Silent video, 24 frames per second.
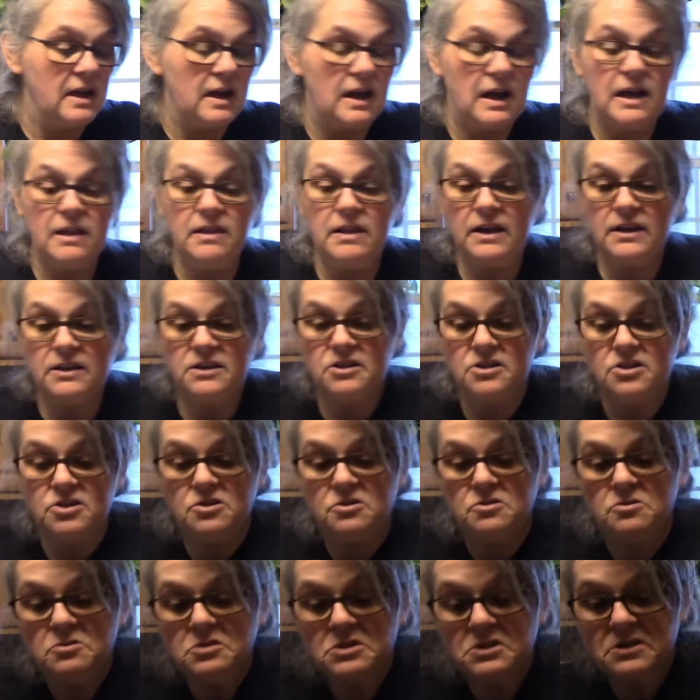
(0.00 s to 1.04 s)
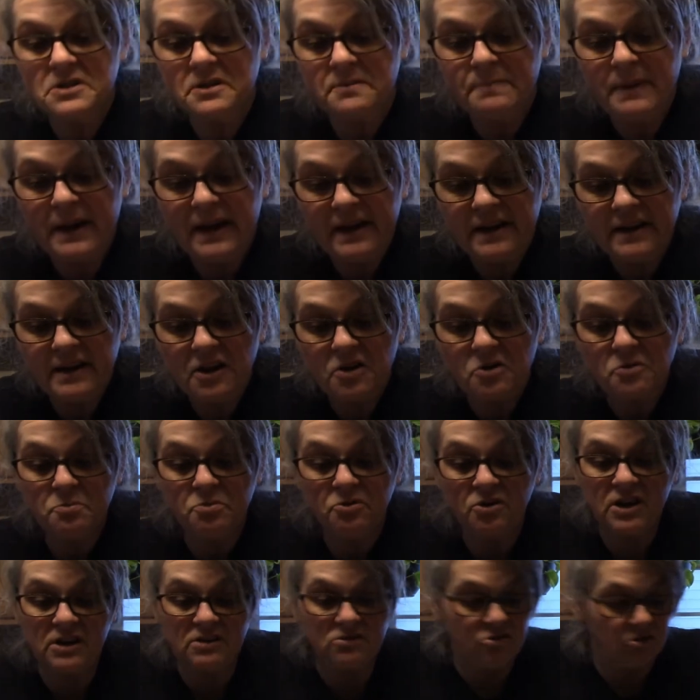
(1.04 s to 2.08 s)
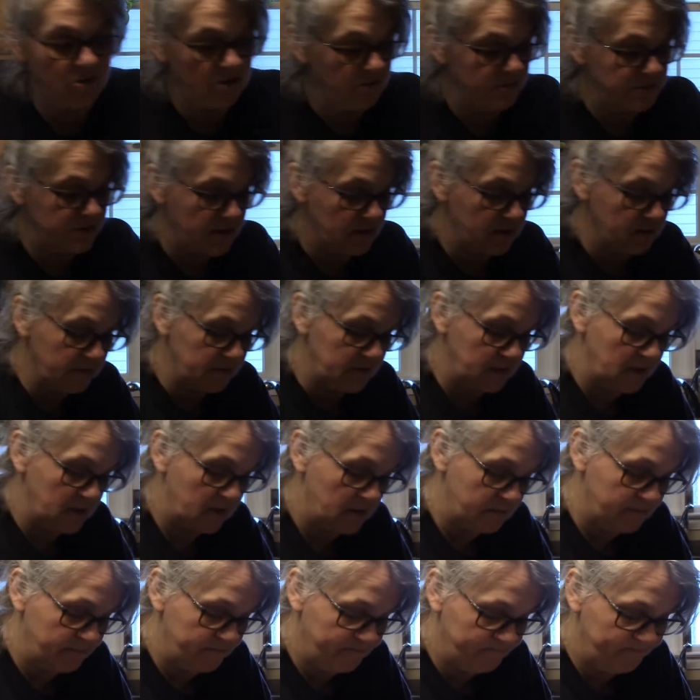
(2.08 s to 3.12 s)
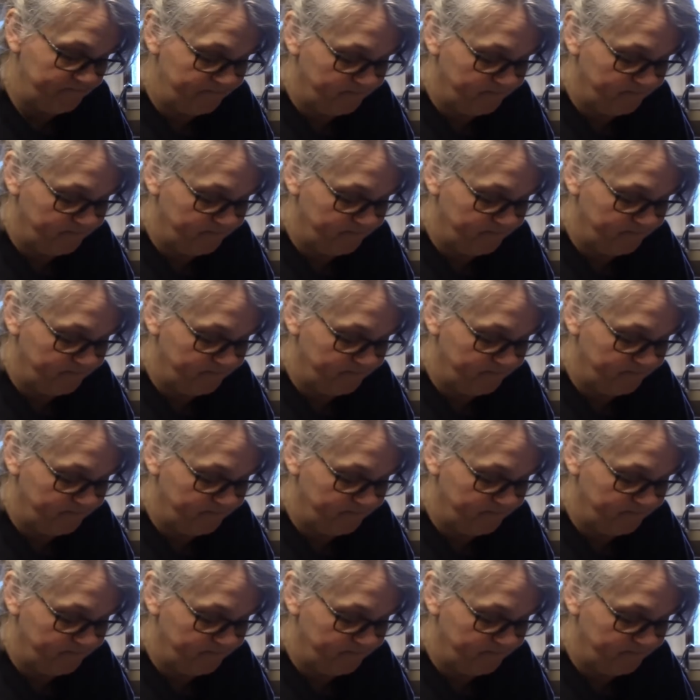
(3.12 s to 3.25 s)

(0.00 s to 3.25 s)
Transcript: I like to use the panko breadcrumbs all the time,